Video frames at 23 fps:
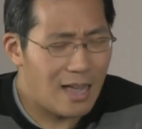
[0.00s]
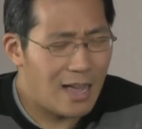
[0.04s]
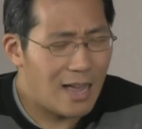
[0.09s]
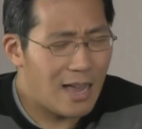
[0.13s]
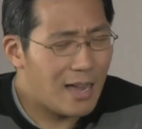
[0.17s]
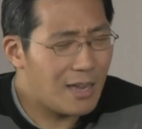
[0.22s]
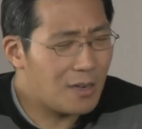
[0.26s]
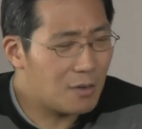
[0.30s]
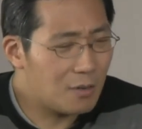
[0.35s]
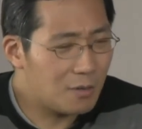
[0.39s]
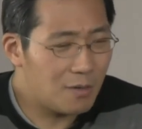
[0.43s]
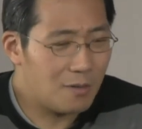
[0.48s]

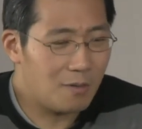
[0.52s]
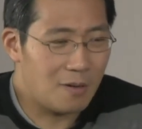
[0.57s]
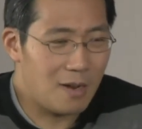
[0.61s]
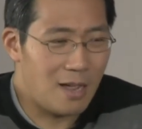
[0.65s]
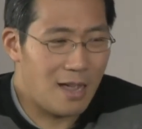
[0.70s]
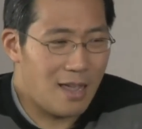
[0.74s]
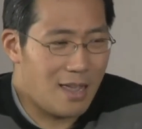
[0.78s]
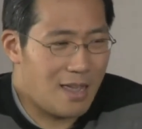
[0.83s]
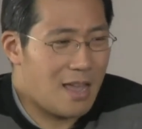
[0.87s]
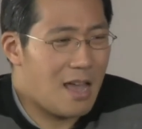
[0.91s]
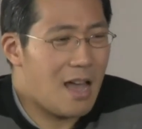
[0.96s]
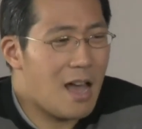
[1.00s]
I don't.
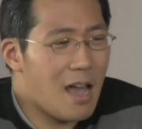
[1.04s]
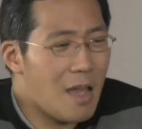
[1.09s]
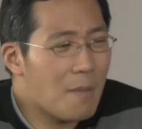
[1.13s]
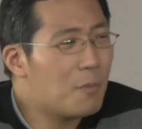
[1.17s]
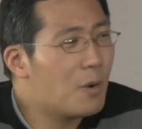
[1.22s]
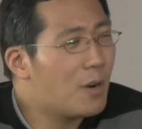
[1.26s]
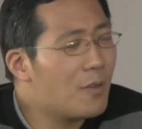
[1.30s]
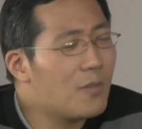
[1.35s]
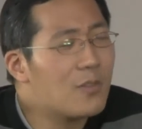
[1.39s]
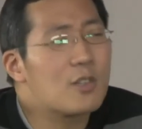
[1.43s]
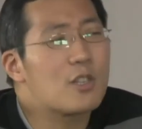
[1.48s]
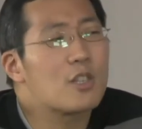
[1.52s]
I'm
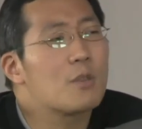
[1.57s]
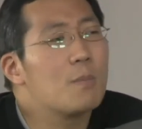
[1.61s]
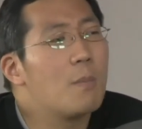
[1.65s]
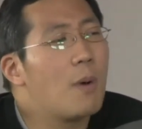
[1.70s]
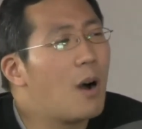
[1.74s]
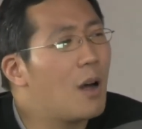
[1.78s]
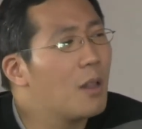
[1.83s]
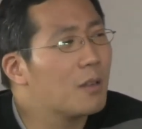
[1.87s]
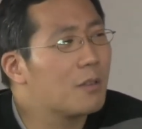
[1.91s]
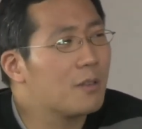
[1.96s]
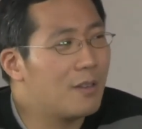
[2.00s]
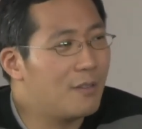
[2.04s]
one of your
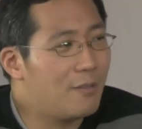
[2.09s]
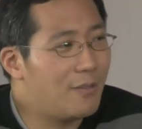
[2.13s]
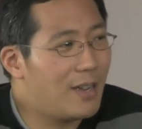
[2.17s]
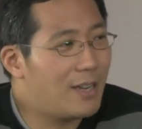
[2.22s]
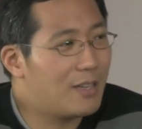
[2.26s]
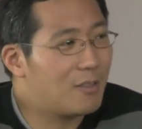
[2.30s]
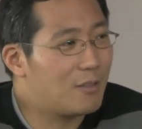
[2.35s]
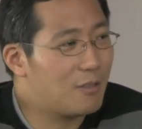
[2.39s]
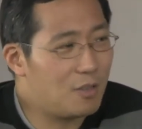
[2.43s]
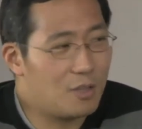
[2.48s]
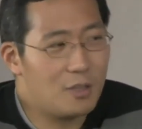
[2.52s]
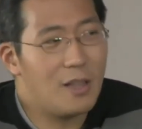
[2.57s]
smaller
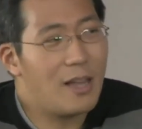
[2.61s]
investors.